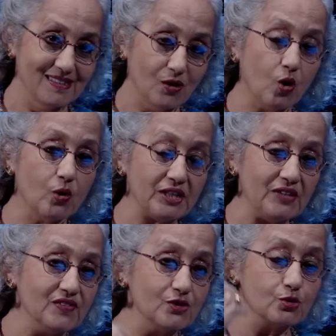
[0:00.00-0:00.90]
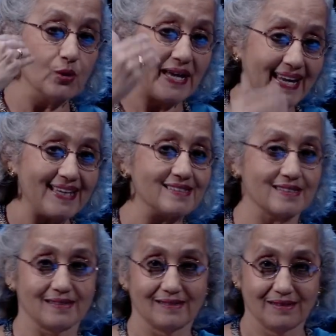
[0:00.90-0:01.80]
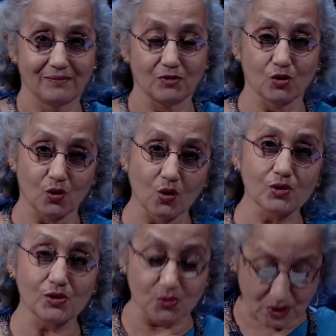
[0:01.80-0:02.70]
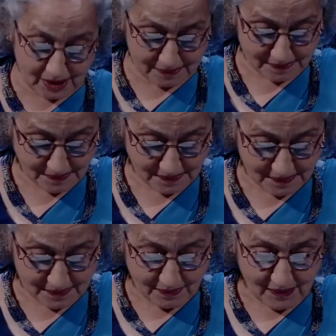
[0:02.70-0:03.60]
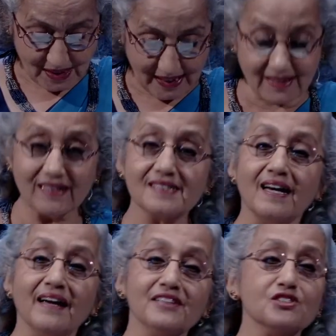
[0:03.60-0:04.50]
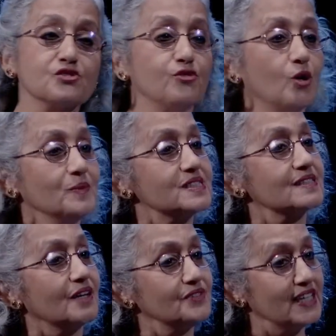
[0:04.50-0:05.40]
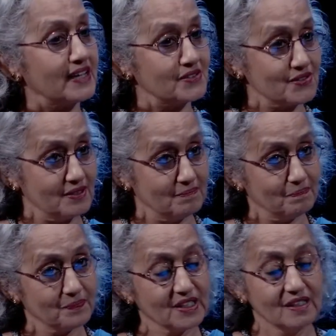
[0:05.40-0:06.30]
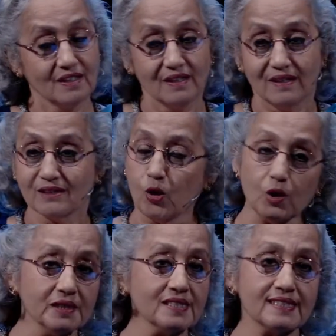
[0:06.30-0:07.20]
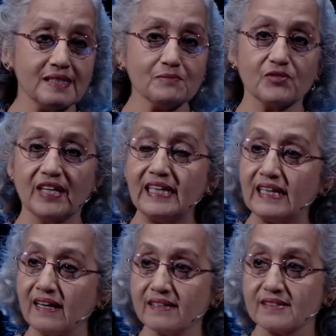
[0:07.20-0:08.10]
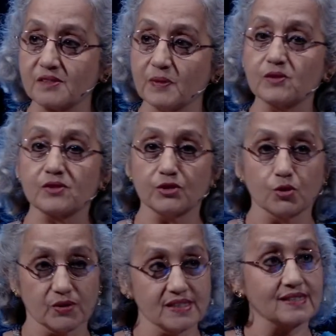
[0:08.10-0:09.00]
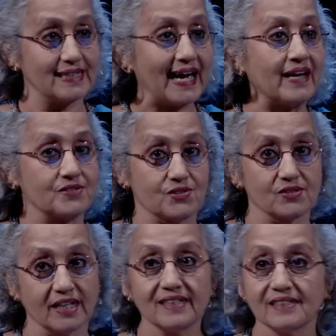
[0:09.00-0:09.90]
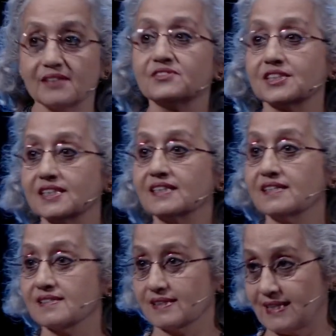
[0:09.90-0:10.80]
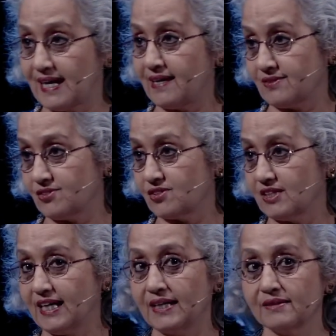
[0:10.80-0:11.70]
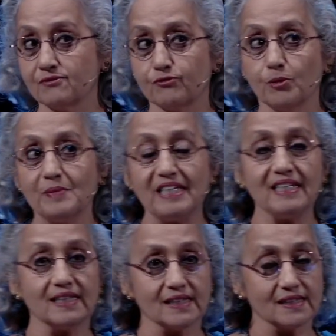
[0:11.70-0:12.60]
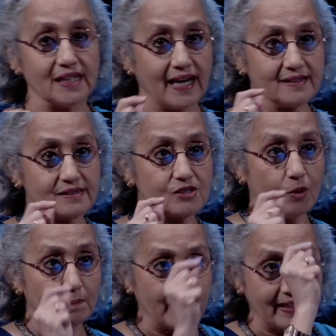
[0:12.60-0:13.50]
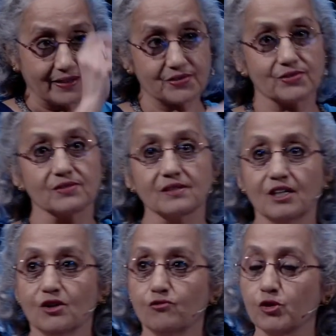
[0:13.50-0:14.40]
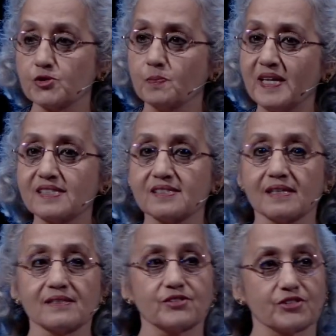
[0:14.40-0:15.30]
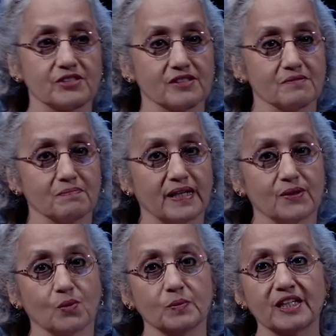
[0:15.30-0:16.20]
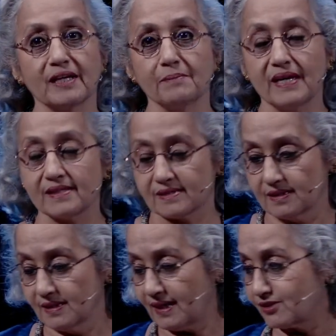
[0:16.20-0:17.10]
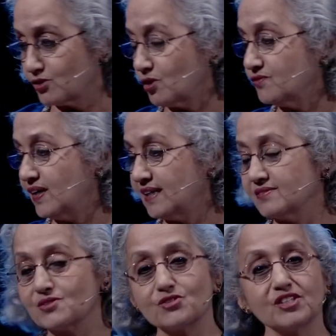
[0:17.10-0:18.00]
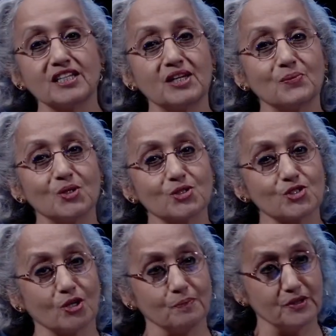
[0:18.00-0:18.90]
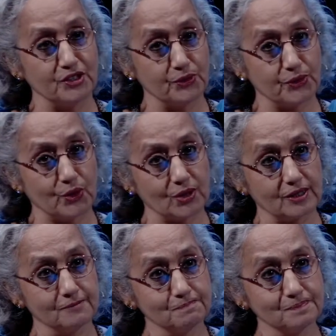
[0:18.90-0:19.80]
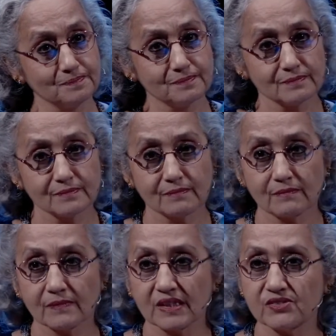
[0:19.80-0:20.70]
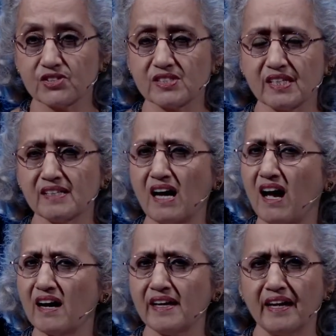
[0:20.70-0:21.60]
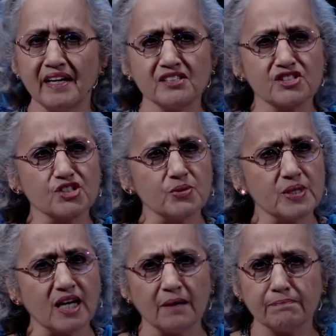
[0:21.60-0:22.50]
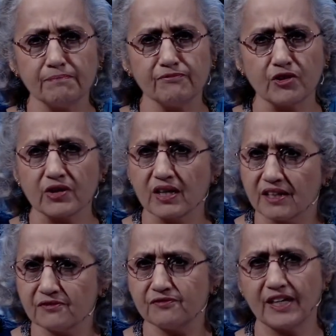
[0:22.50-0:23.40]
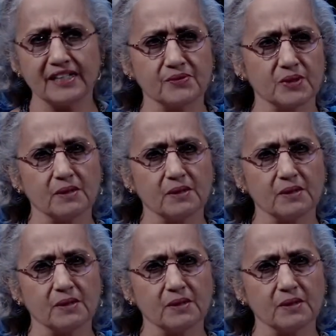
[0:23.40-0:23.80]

or even to hate the wrongdoer. And in its highest form, it's love in action. Now, all this seems very nice, but there's a catch, right? In everything, there's a catch. And for me, that complication was best illustrated by a woman I met at a nonviolence training workshop in New York. She said, I ain't showing up for a gunfight with a